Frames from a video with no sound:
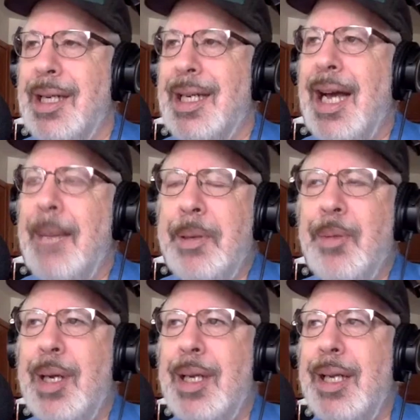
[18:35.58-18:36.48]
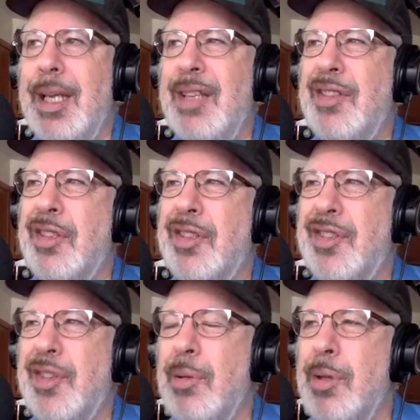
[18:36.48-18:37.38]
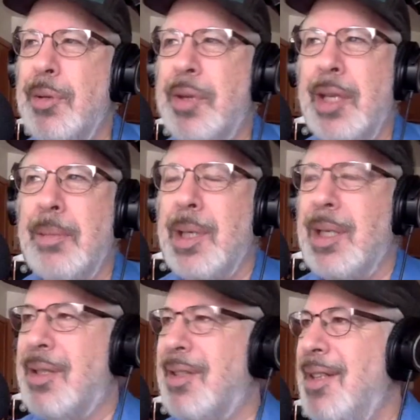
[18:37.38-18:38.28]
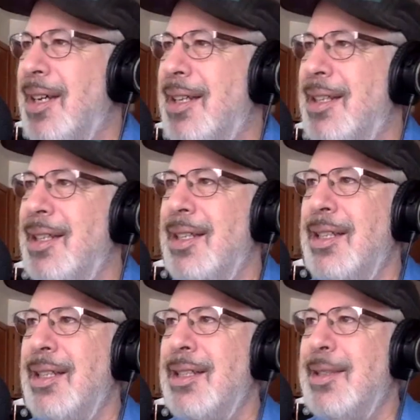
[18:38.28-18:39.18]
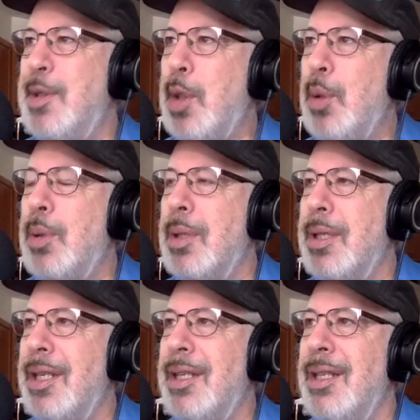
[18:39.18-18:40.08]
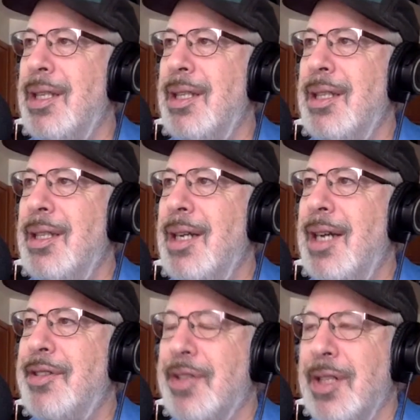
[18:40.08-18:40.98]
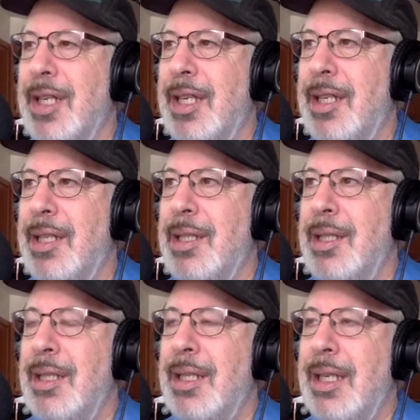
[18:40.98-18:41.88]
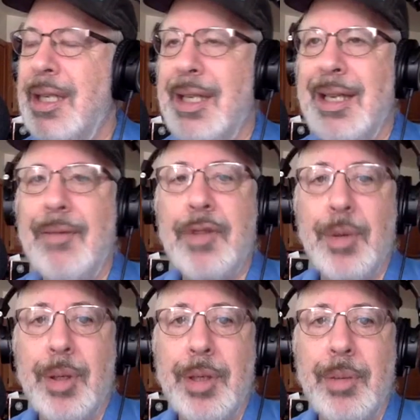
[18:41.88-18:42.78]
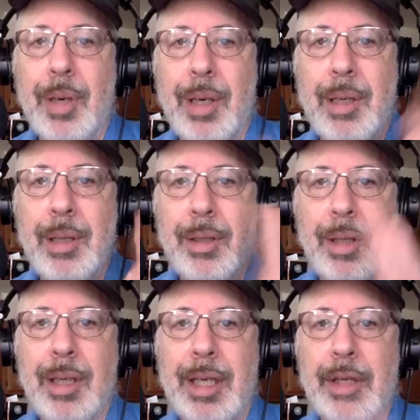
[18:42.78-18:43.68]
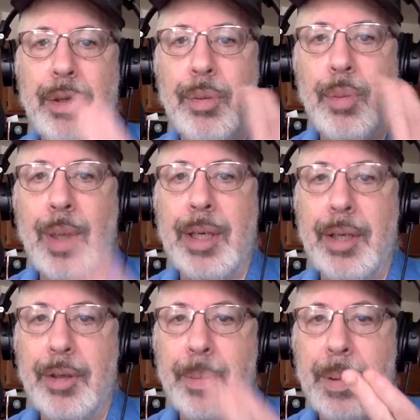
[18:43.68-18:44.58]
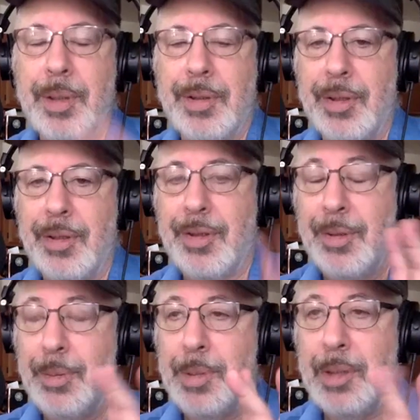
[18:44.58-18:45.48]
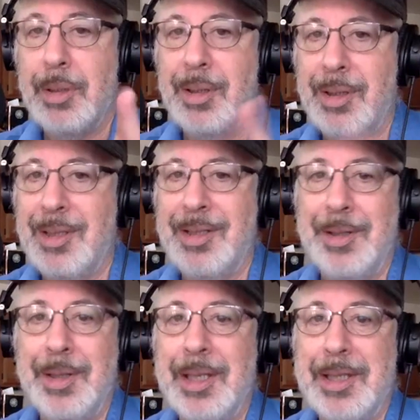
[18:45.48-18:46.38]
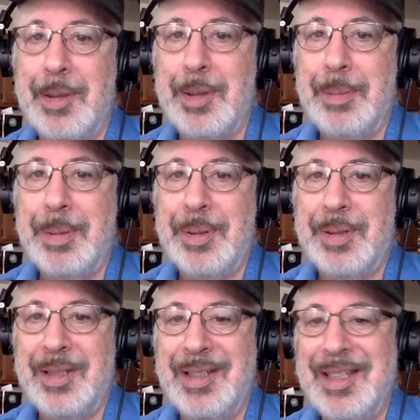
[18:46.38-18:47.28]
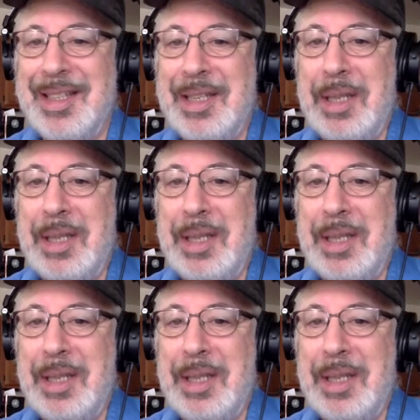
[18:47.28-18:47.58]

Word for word: C- copywriting is a solo thing, but it's not totally isolated. After all, you are talking to one other person, so there you're not the only person